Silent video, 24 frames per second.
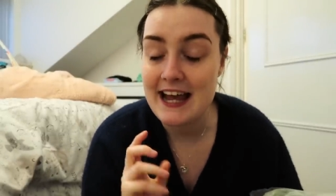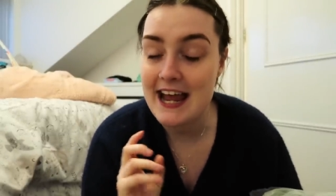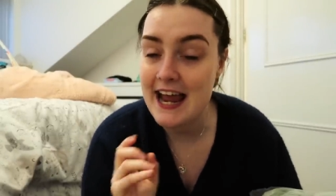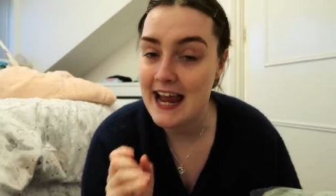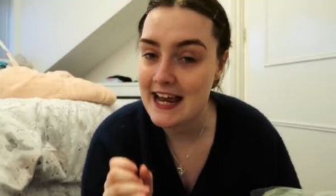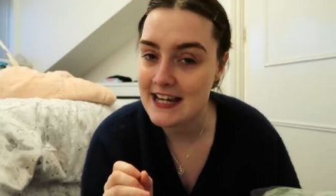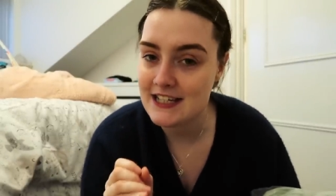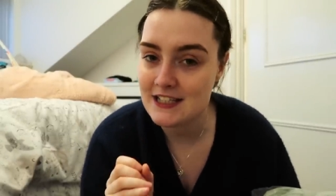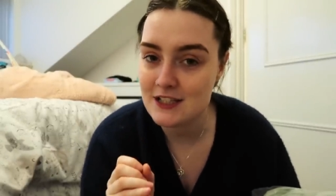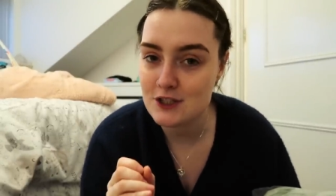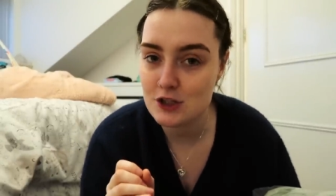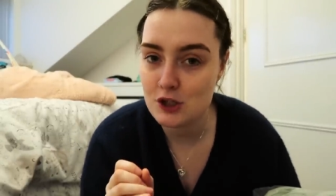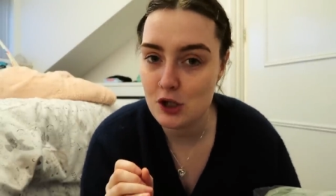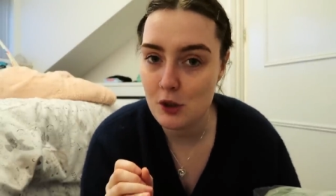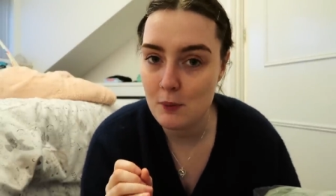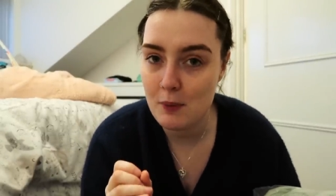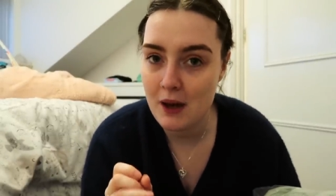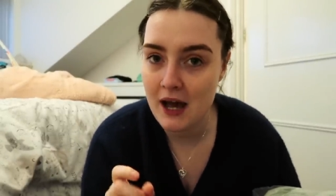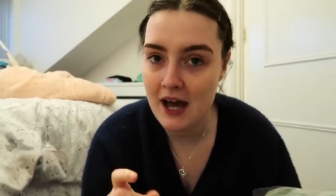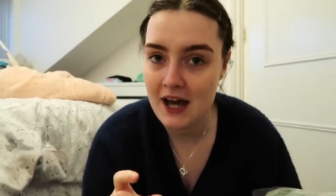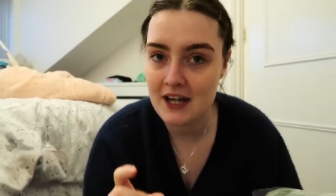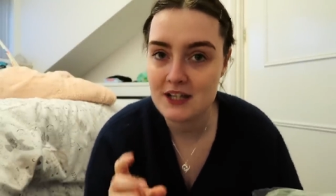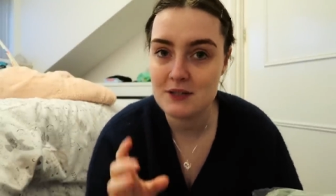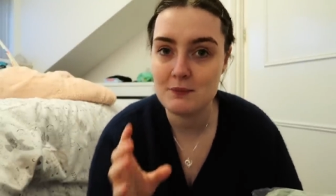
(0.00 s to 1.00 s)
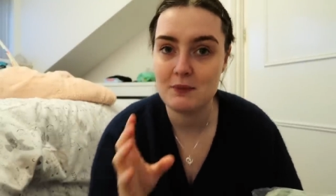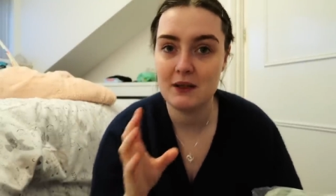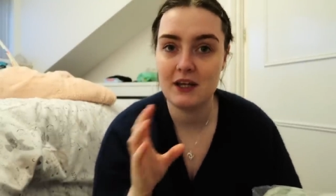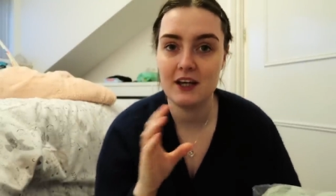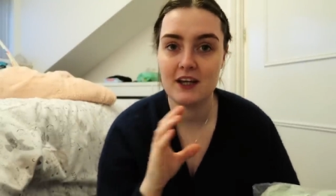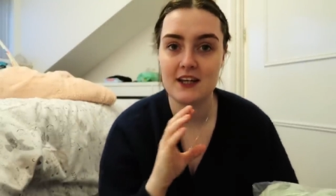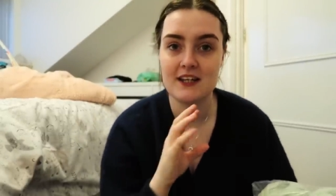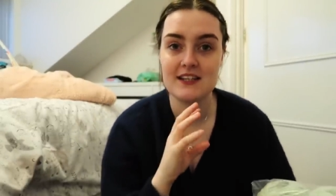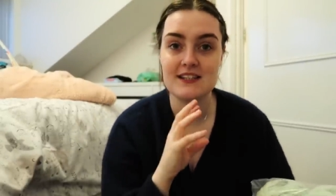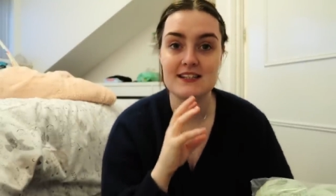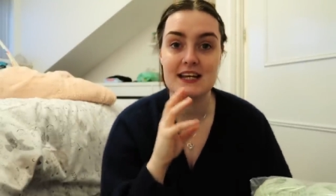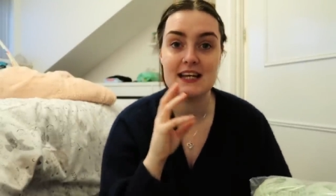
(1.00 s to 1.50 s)
isn't too bad
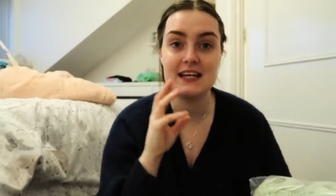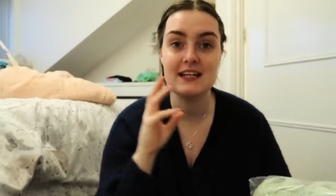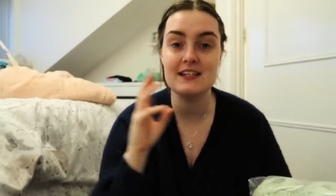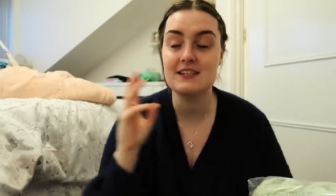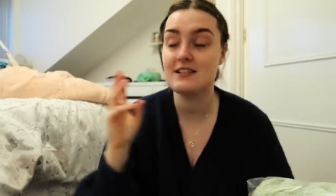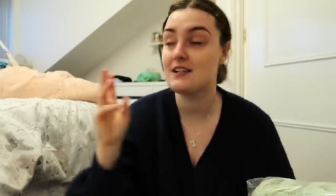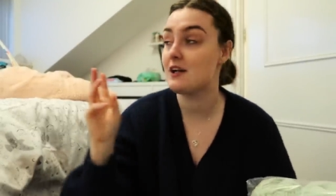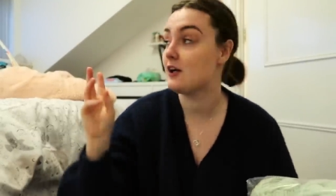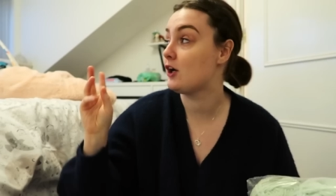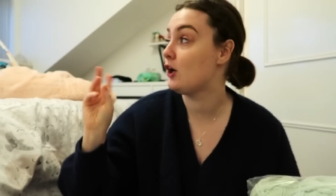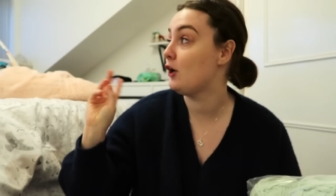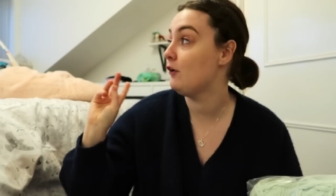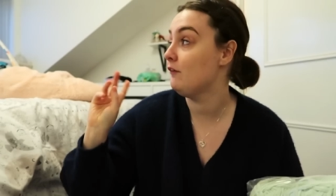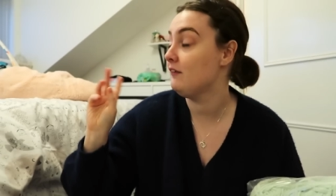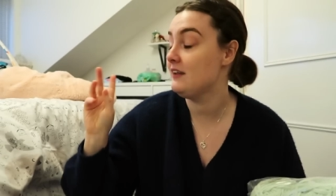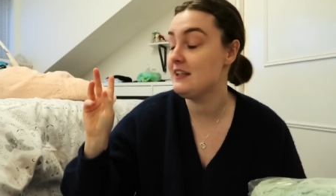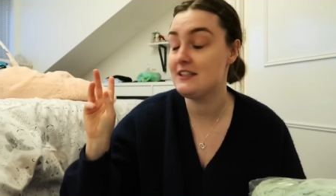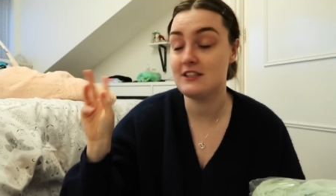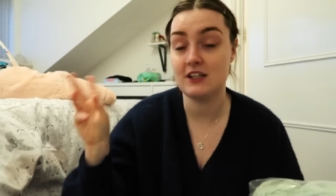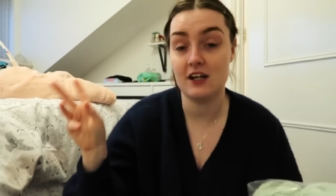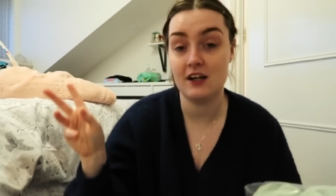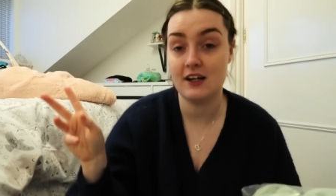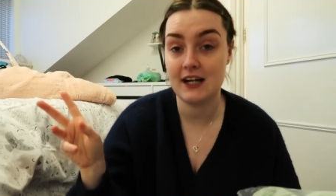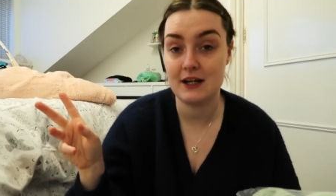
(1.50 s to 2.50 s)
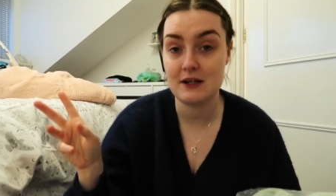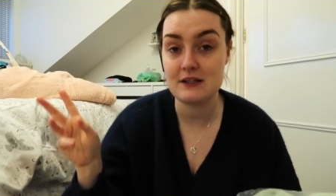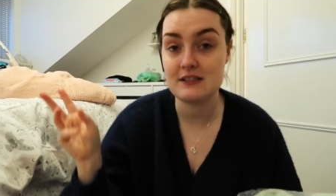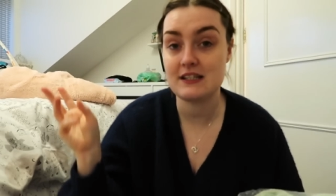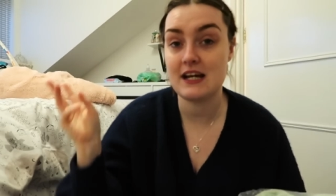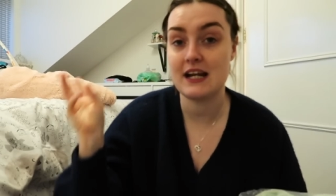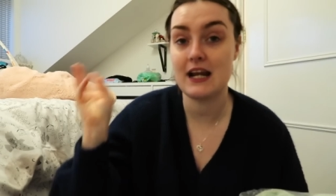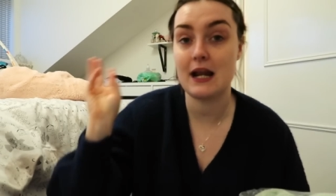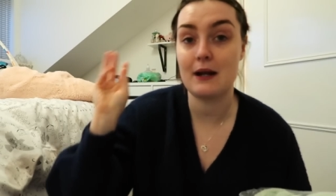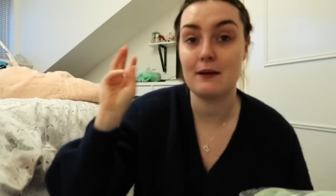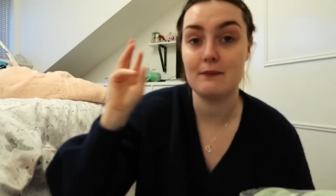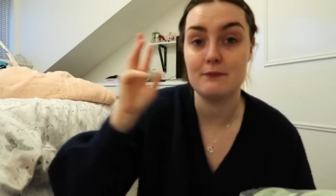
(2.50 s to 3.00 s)
because it's currently dark
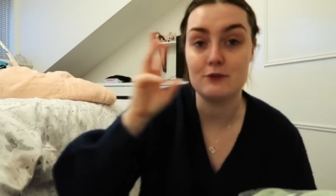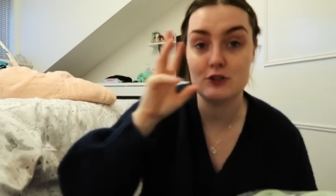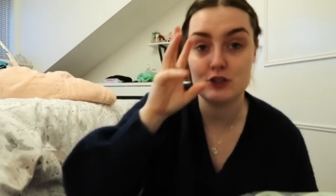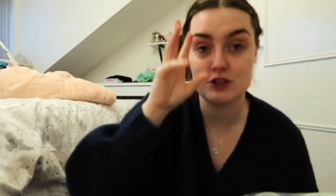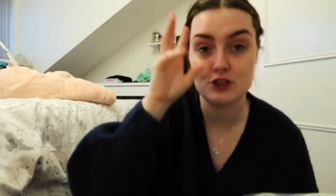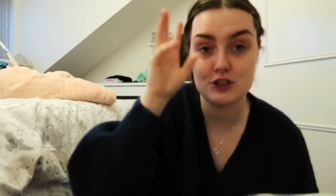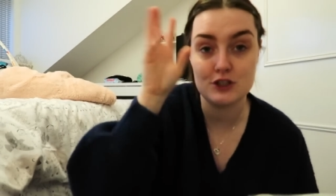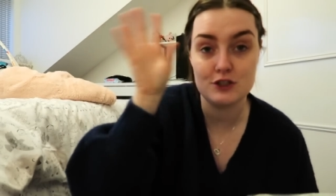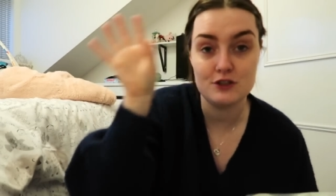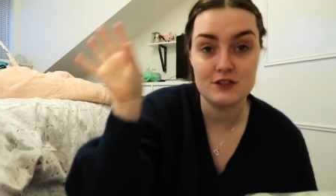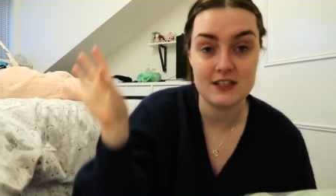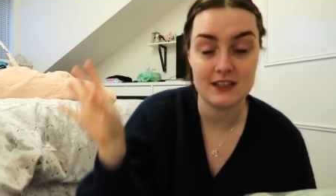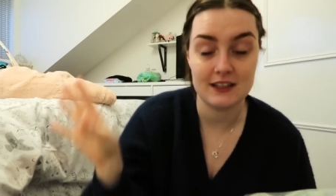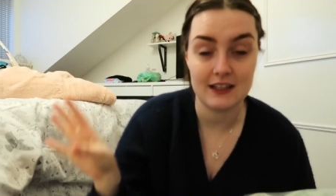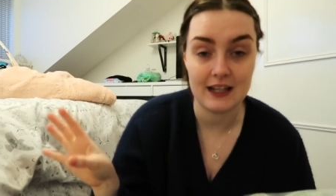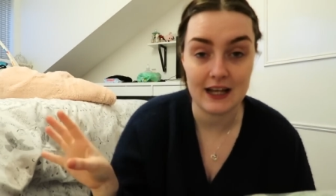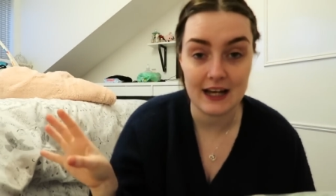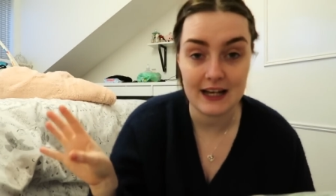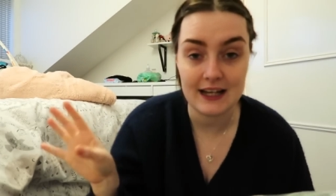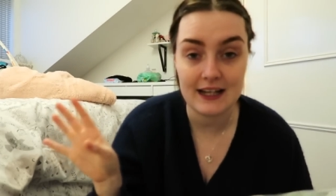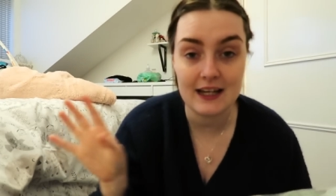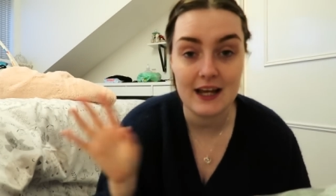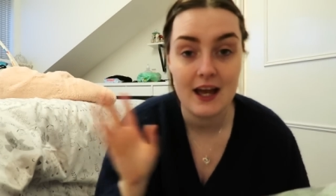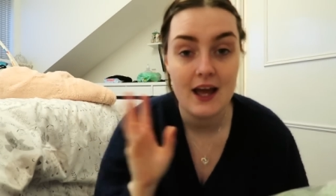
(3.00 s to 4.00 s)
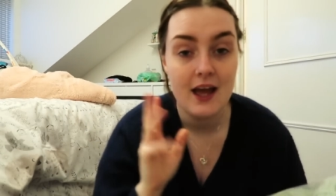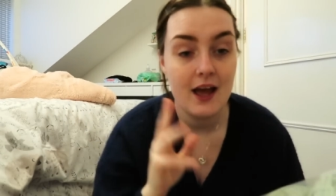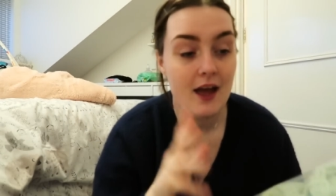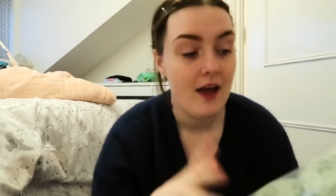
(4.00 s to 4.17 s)
outside and I'm just using light.